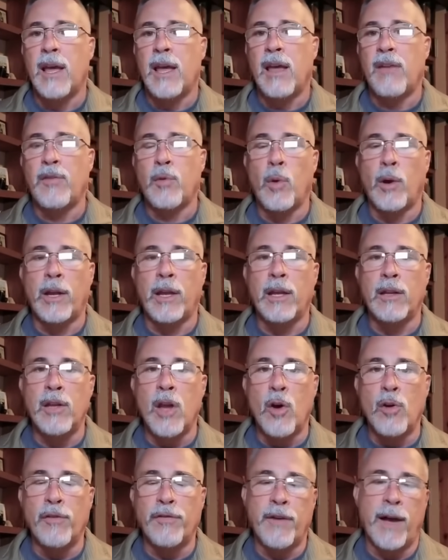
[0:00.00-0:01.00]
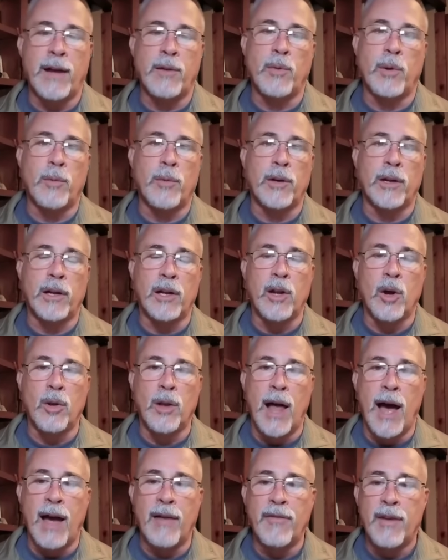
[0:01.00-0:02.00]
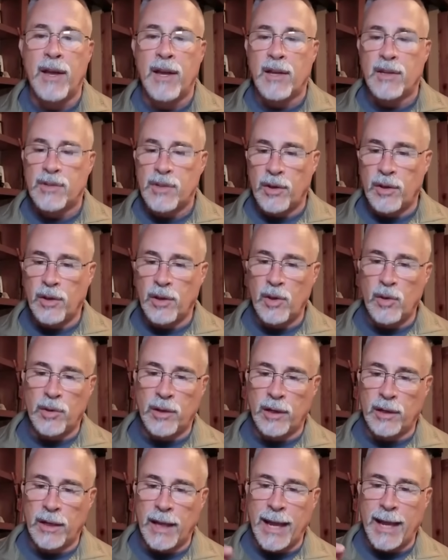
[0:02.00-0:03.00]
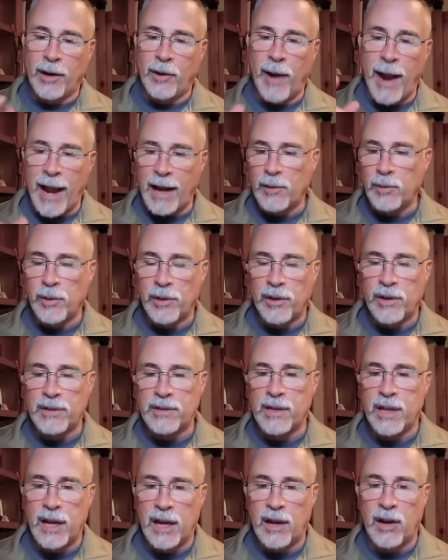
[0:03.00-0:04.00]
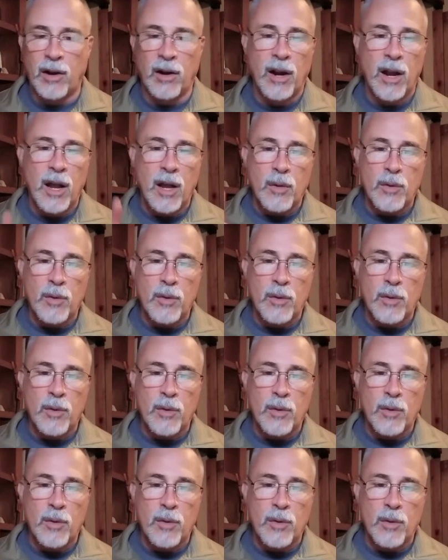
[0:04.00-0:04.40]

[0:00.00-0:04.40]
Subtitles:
if you want to get notified when we're going to go live so that you can interact with us here.